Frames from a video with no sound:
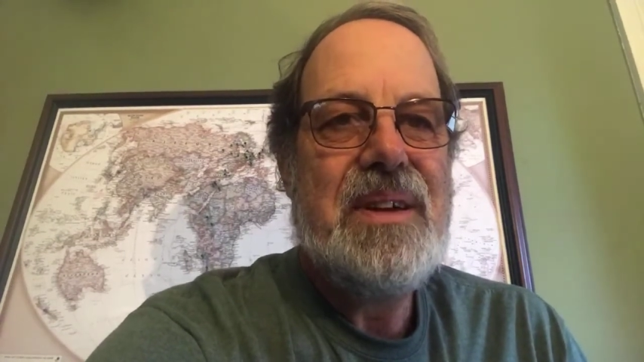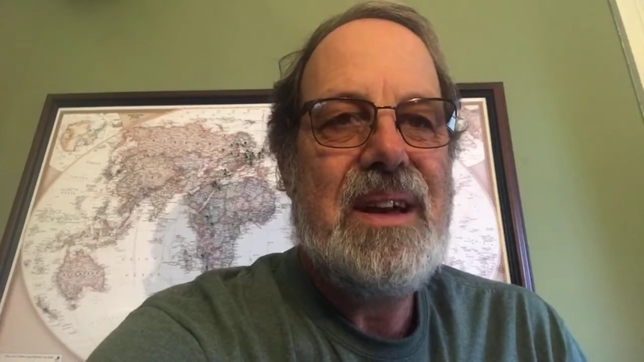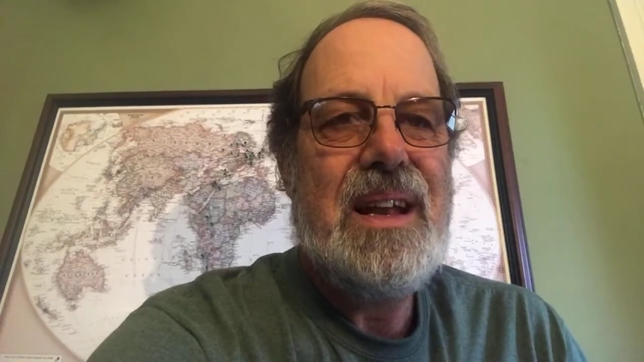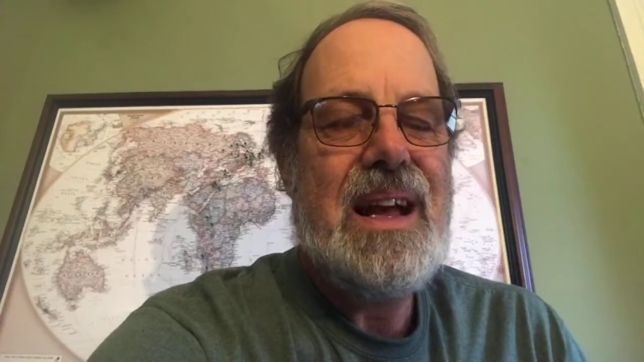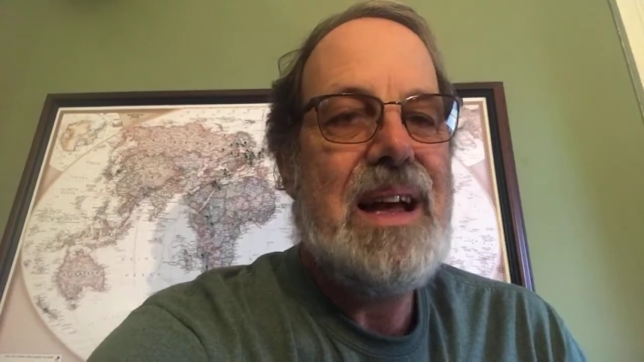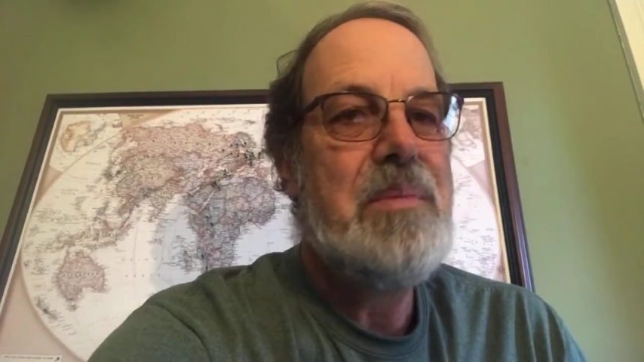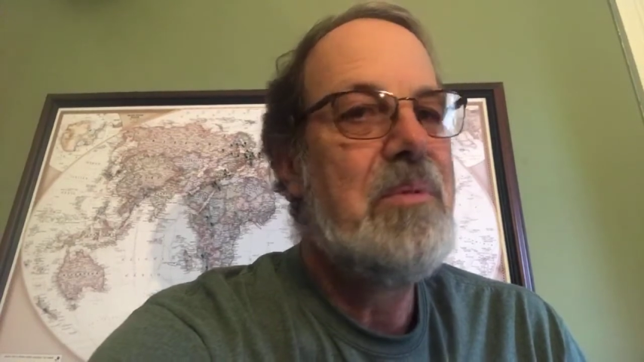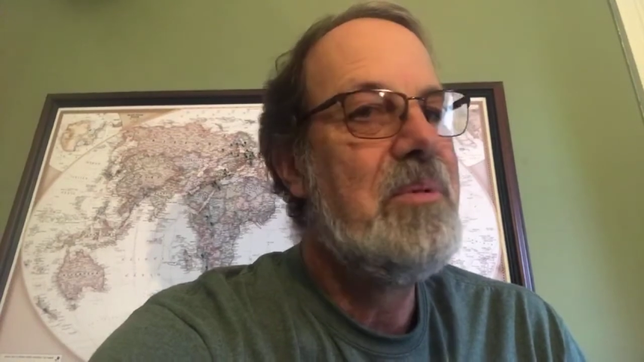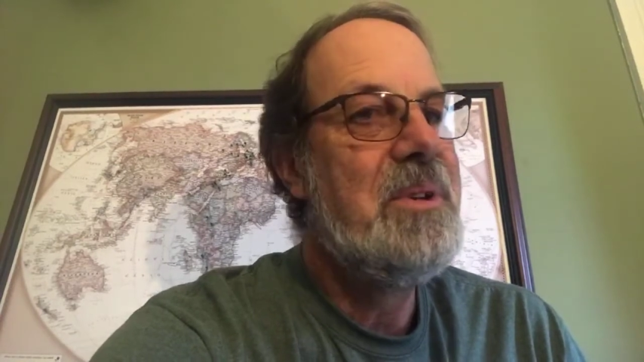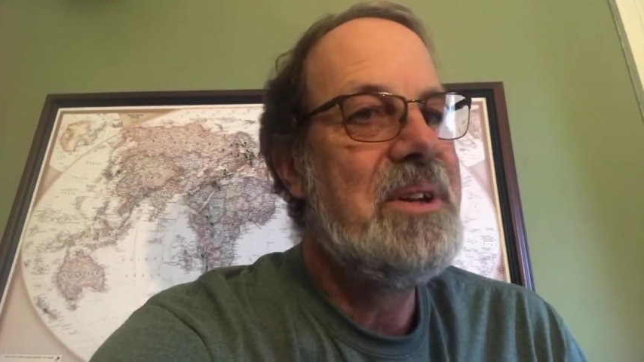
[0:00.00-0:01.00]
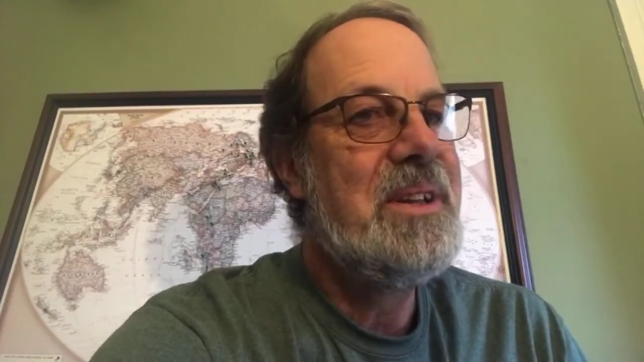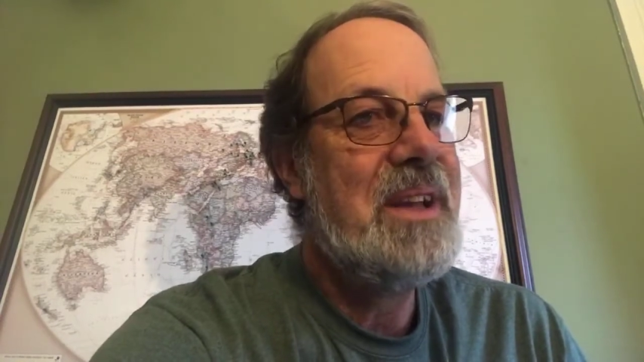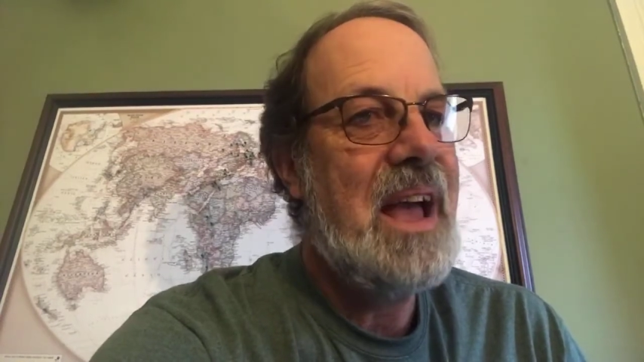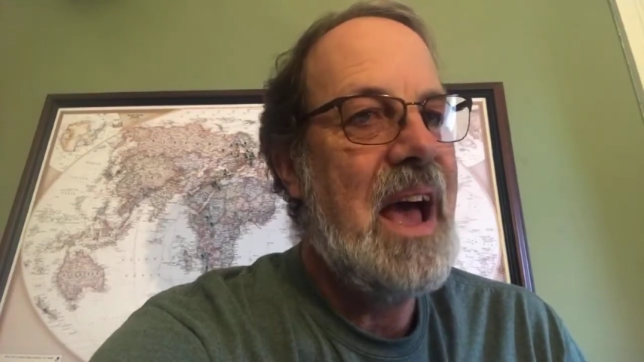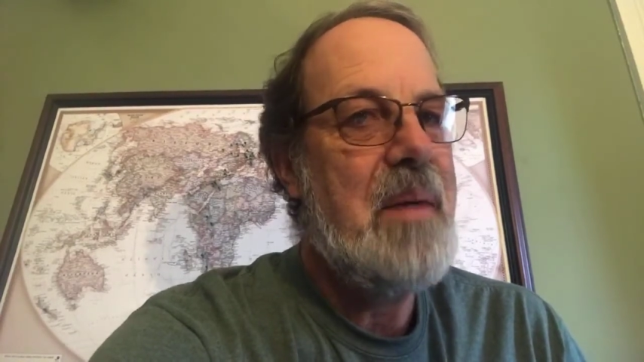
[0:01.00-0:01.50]
and I am really
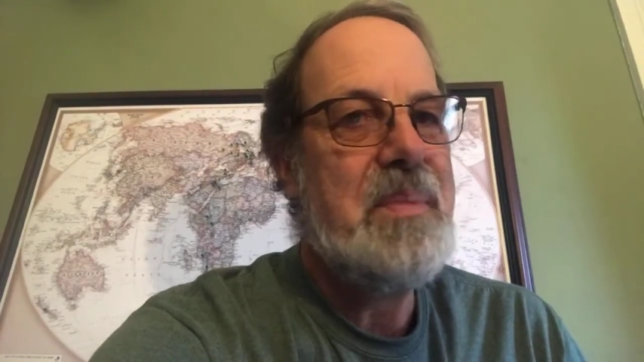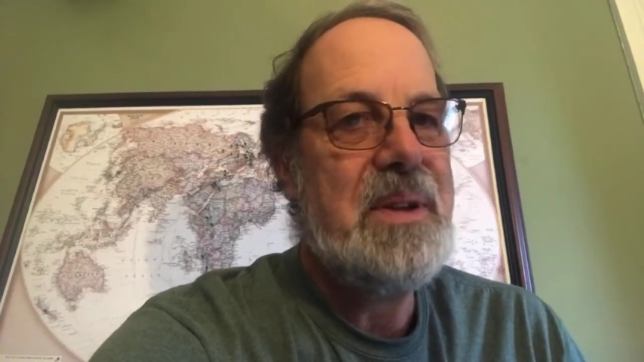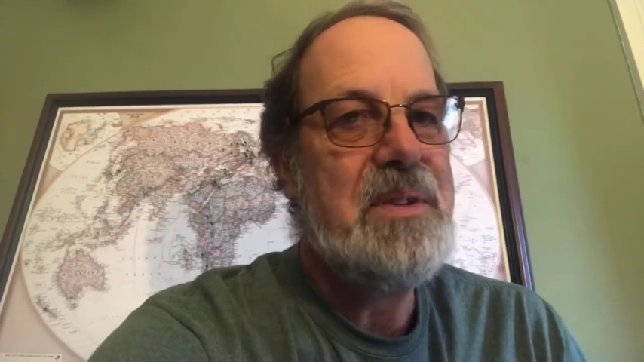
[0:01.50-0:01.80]
happy